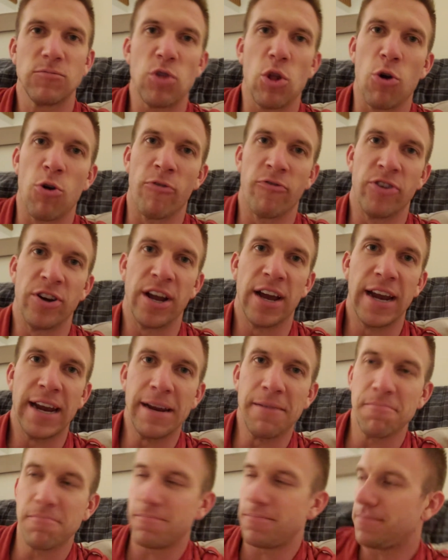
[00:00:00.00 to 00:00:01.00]

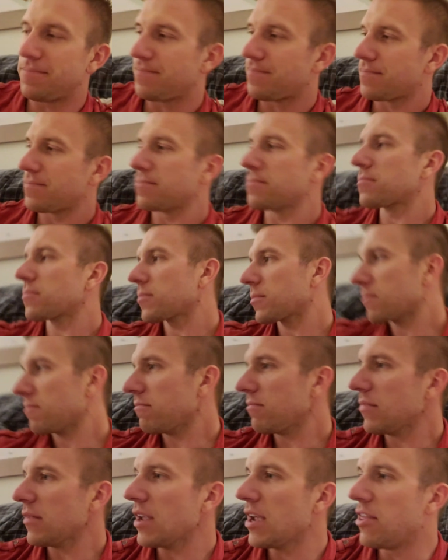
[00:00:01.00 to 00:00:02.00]
overnight.
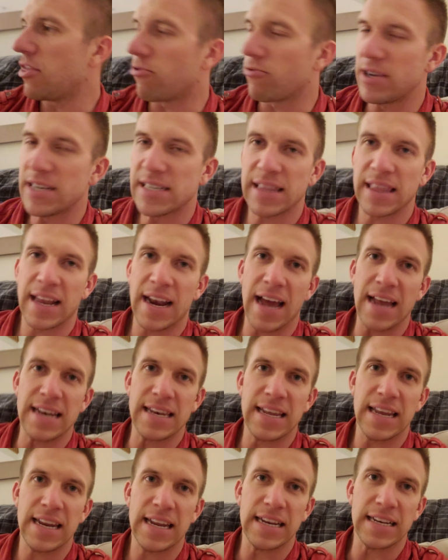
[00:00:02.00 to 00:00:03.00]
And the reason that I
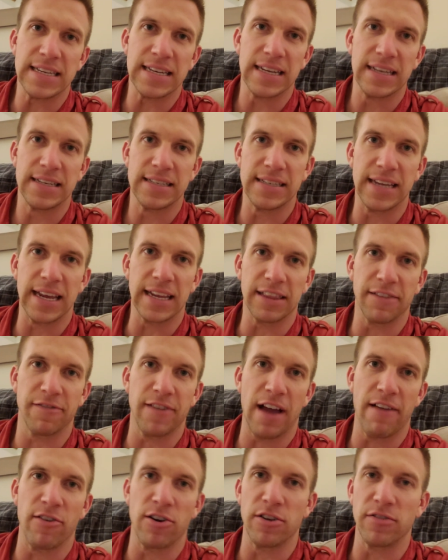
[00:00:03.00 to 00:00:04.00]
didn't take the
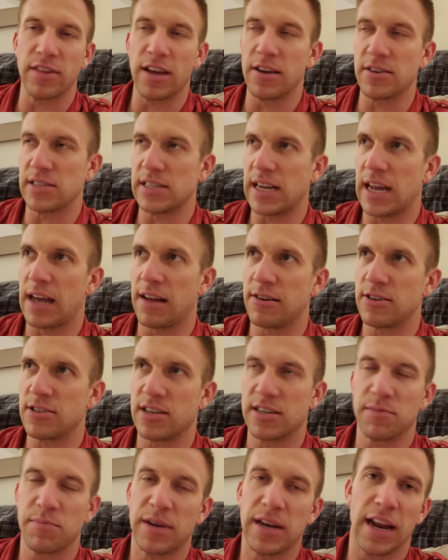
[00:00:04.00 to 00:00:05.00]
$500,000
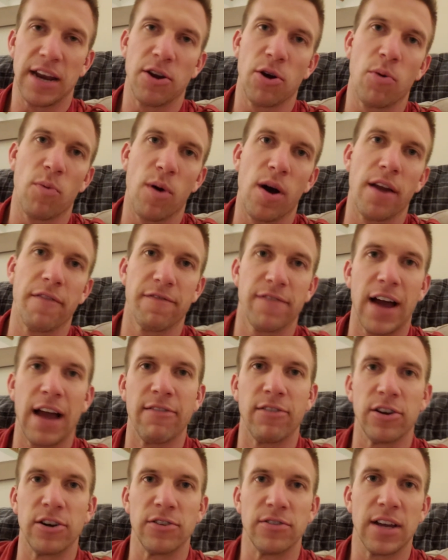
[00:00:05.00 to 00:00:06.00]
doesn't mean I don't want
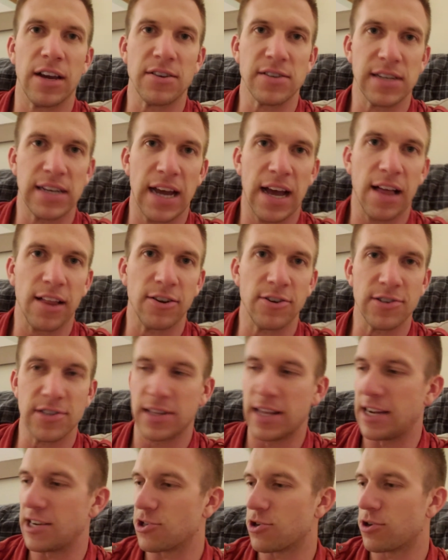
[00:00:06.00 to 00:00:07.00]
$500,000
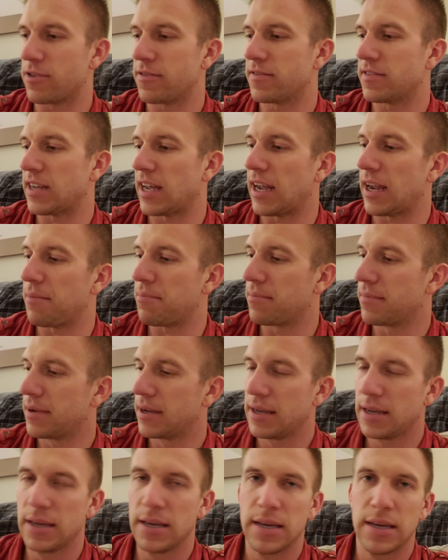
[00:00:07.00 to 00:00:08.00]
in that short of time.
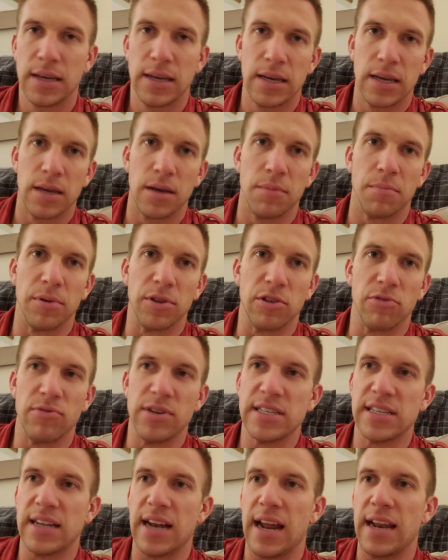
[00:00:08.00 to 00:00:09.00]
But the
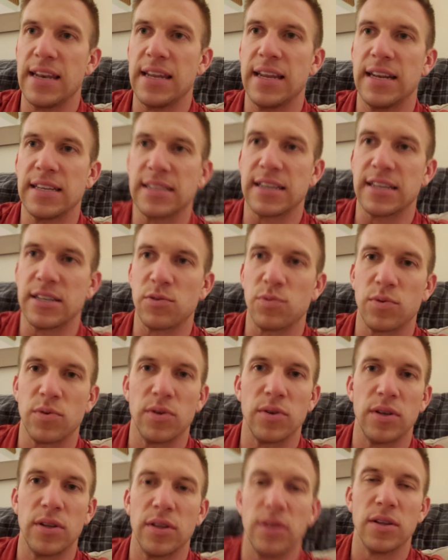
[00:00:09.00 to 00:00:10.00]
reason that I didn't is because
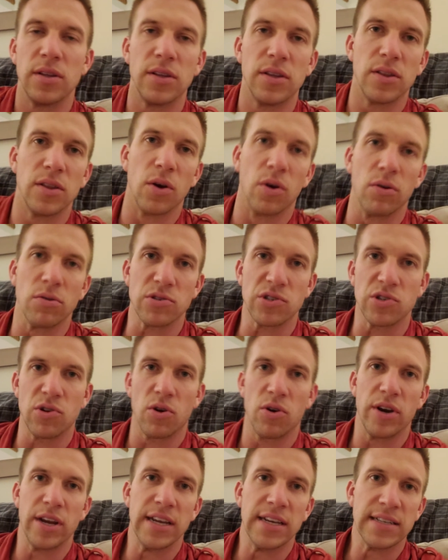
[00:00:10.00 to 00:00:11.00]
the whole
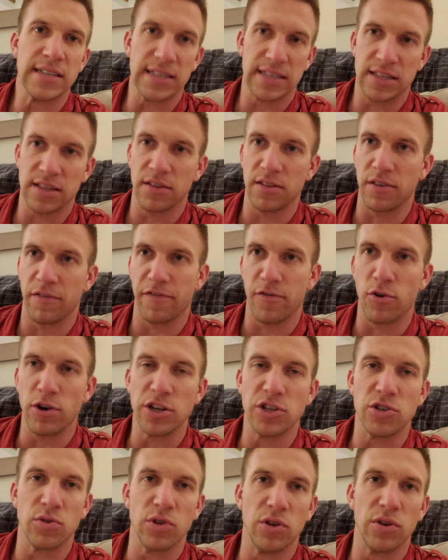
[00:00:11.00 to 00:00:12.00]
story is the
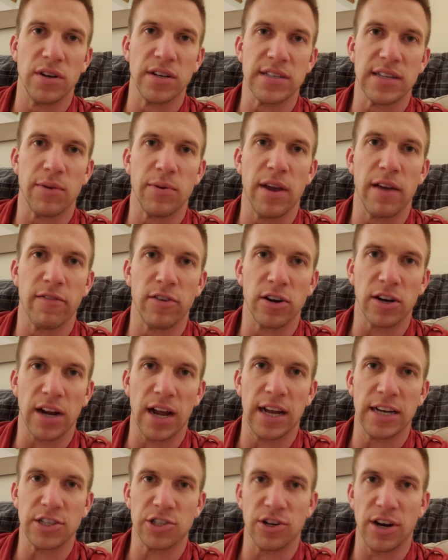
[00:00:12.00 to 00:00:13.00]
42 units that we have in our
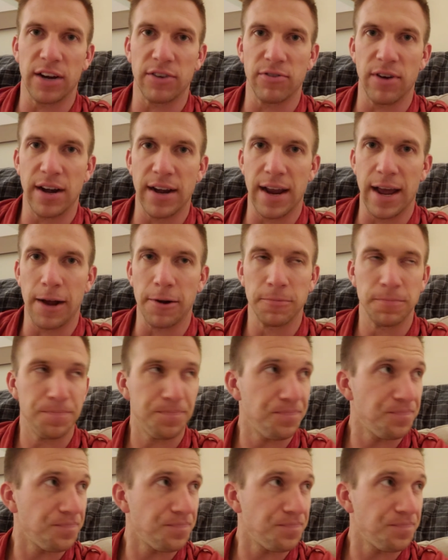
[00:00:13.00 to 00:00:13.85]
contract right now